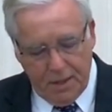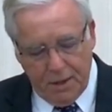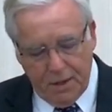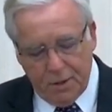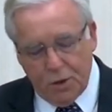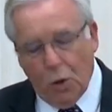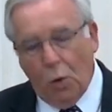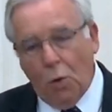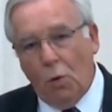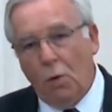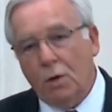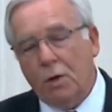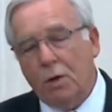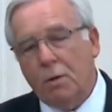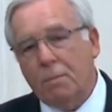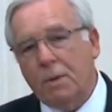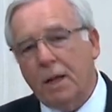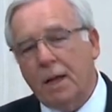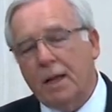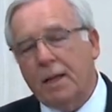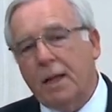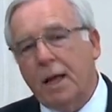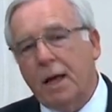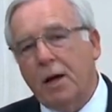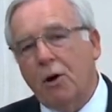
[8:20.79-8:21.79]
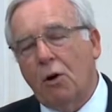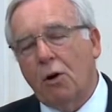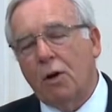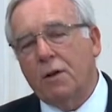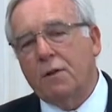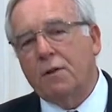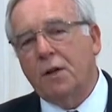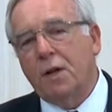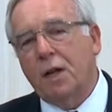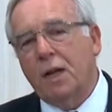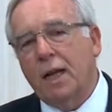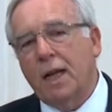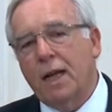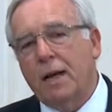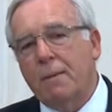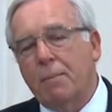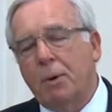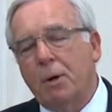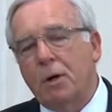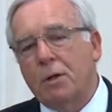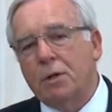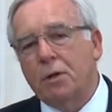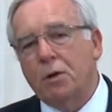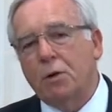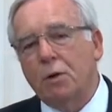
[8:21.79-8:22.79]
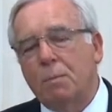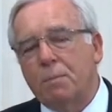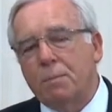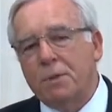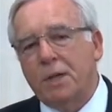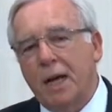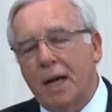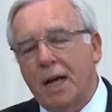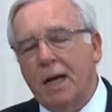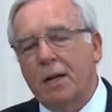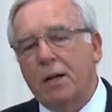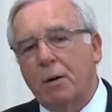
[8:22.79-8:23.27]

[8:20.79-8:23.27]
told them that they ought to labor to obtain